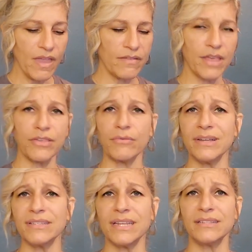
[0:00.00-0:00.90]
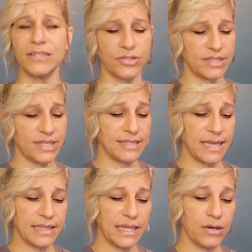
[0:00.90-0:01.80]
Nothing resonates in your sun
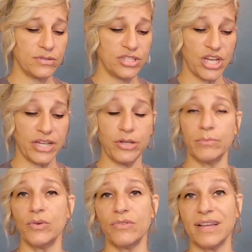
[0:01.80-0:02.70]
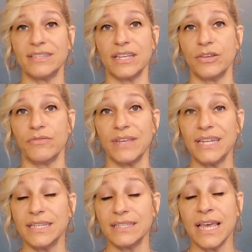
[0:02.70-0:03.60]
sign, Leo. Check your moon rising and your
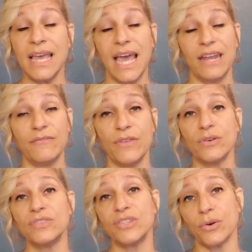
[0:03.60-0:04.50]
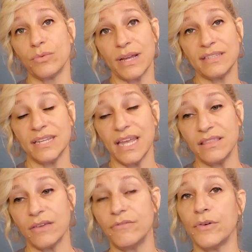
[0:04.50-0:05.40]
Venus. And if those don't
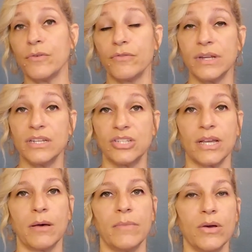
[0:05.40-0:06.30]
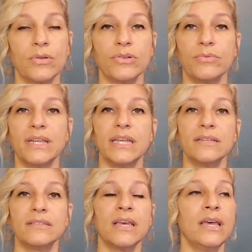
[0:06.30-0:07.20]
resonate, then feel free to check out my older
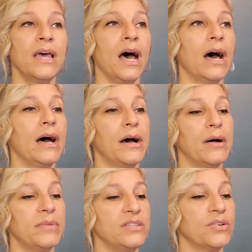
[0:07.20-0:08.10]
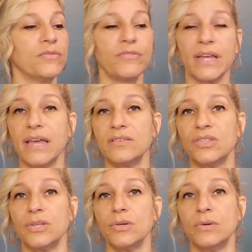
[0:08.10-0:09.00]
readings. Don't forget
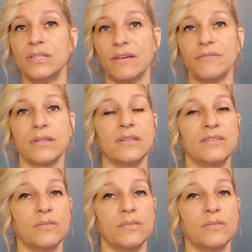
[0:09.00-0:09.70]
to definitely